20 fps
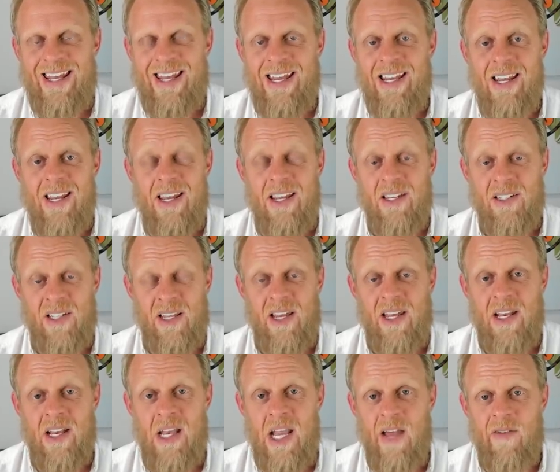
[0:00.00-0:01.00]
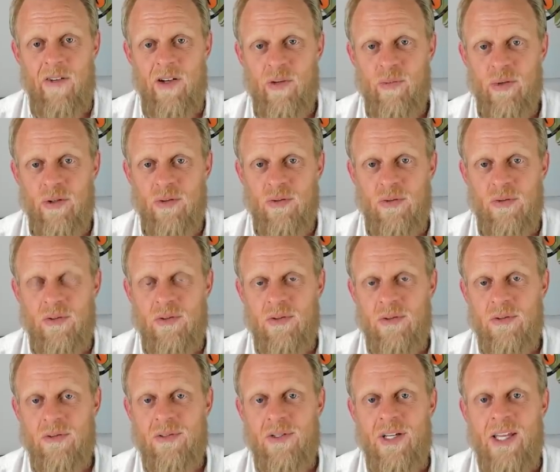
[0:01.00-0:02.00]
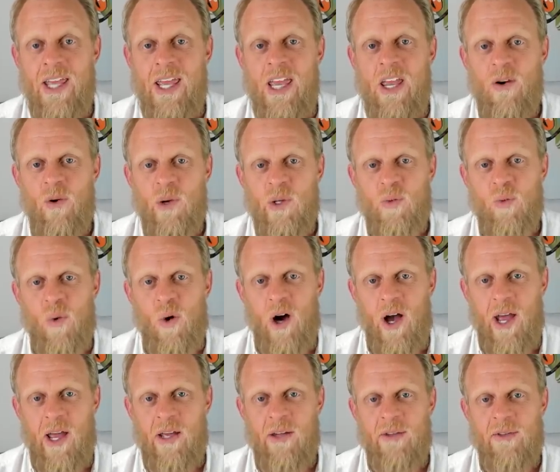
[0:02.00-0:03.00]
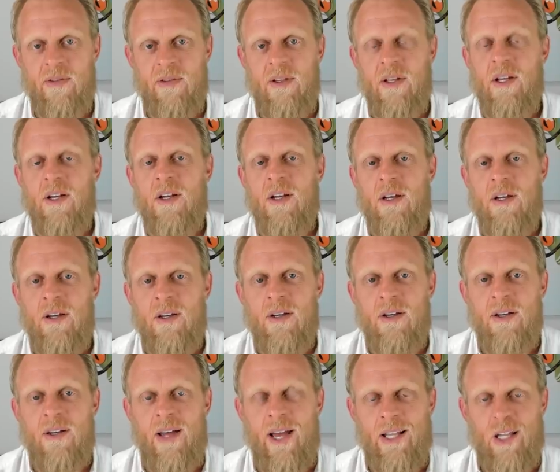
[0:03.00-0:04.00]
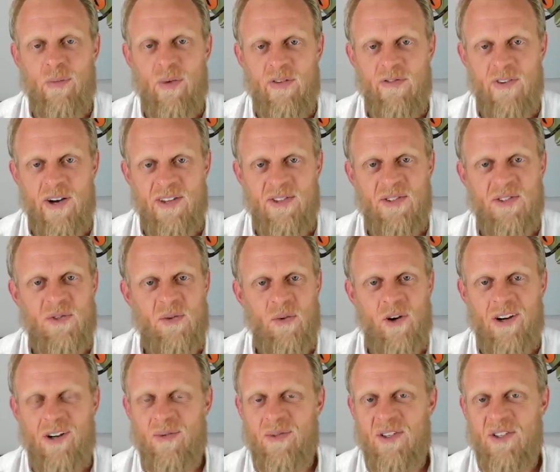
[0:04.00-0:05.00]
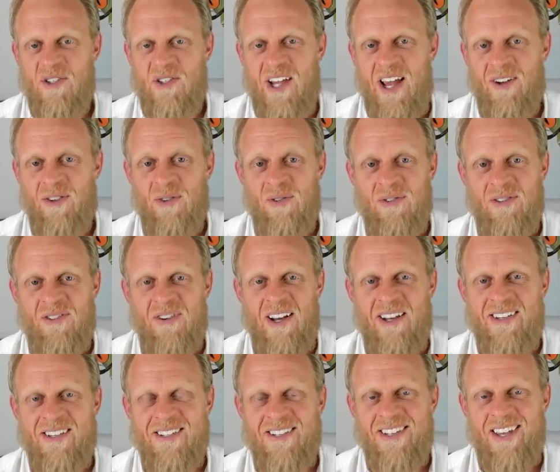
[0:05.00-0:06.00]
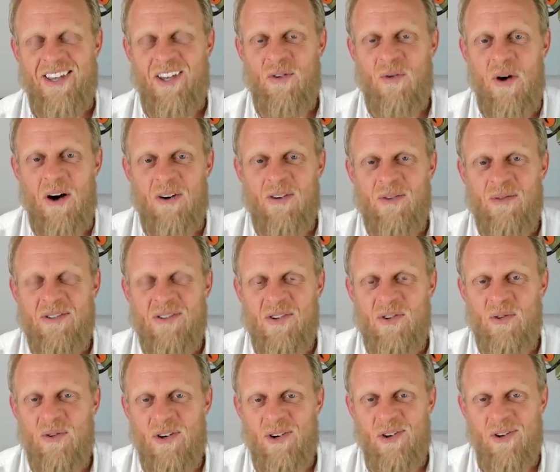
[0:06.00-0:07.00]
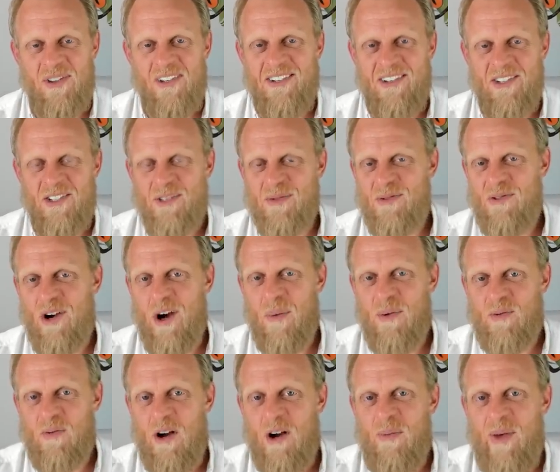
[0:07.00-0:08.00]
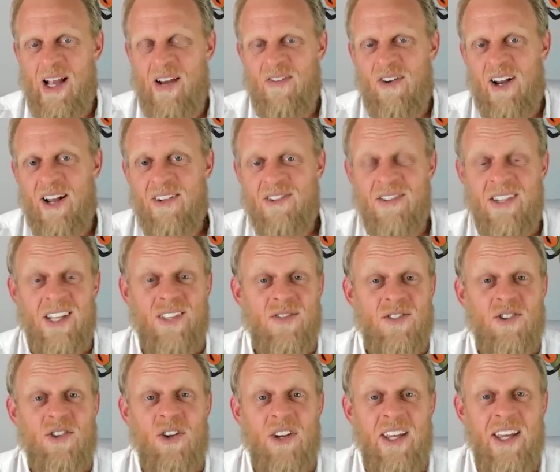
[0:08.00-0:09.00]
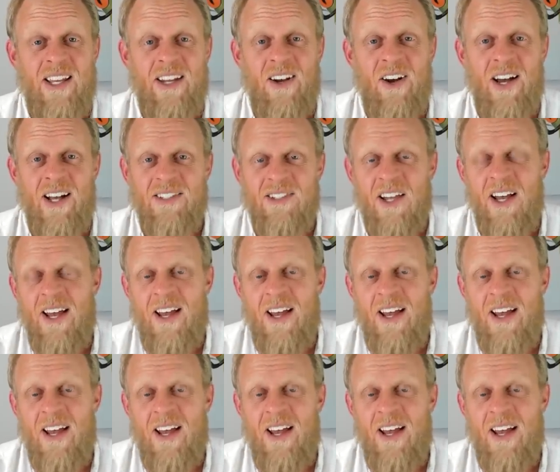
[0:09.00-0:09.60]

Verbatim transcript: It is inevitable. Here is why. Hello, my friends. Welcome to the channel. Great to see you. Welcome to all the new subscribers. Welcome back, everyone else. Thanks for tuning in, guys.